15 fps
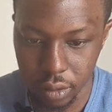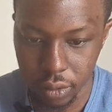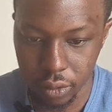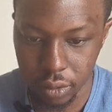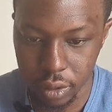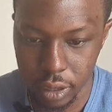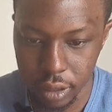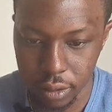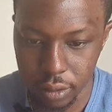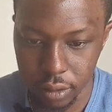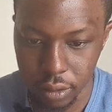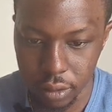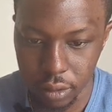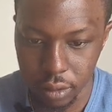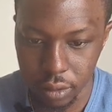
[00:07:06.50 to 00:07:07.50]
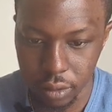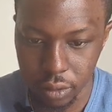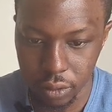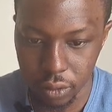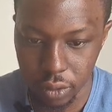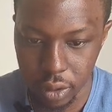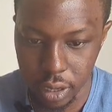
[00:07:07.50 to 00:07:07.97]
So let's
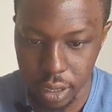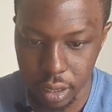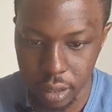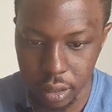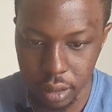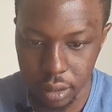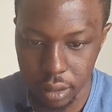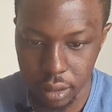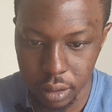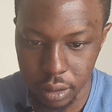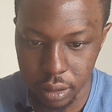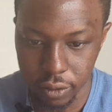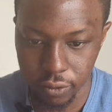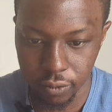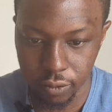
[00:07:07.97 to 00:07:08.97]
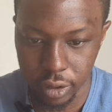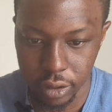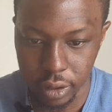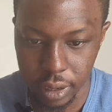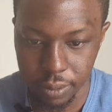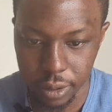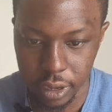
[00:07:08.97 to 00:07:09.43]
do that. Let's
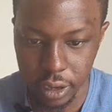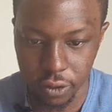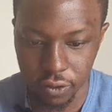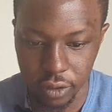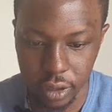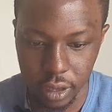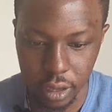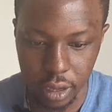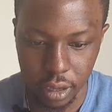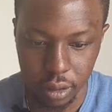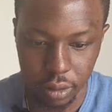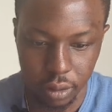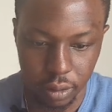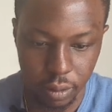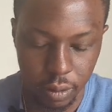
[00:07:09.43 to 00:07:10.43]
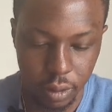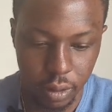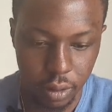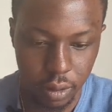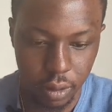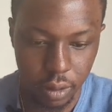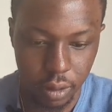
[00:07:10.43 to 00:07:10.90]
run the application again
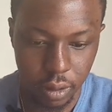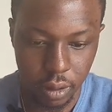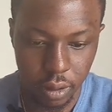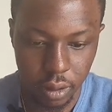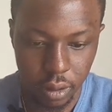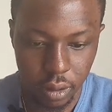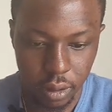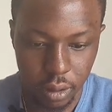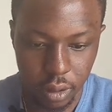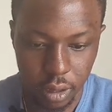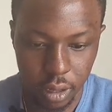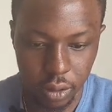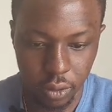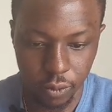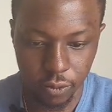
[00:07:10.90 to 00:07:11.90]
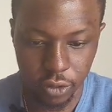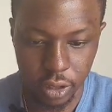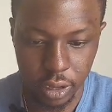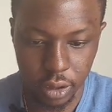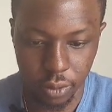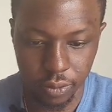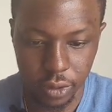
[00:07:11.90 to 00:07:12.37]
and hopefully
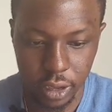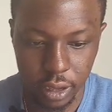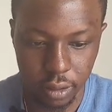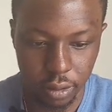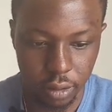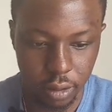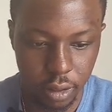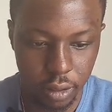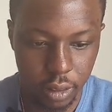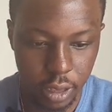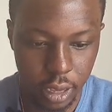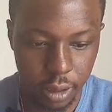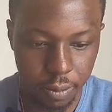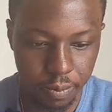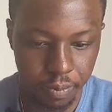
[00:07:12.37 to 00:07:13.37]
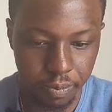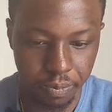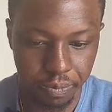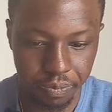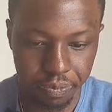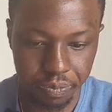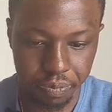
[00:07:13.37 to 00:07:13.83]
that updates in there.
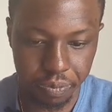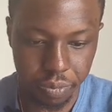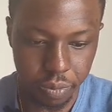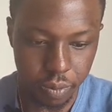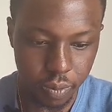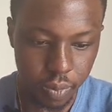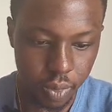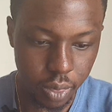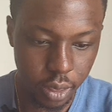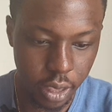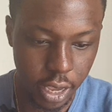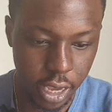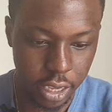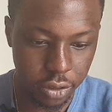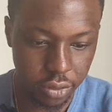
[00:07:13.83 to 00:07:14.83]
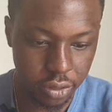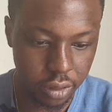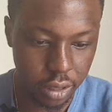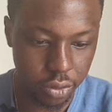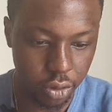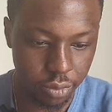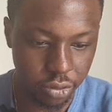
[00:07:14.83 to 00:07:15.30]
You can
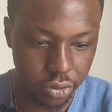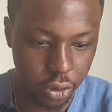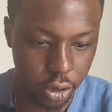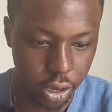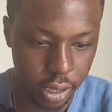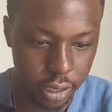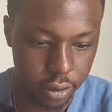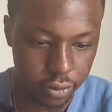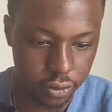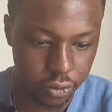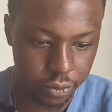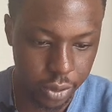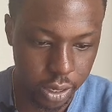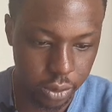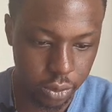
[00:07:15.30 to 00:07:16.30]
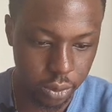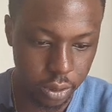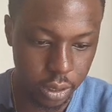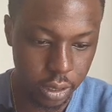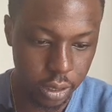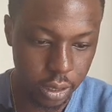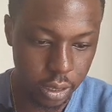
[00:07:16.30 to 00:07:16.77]
see in terms of the colors as well,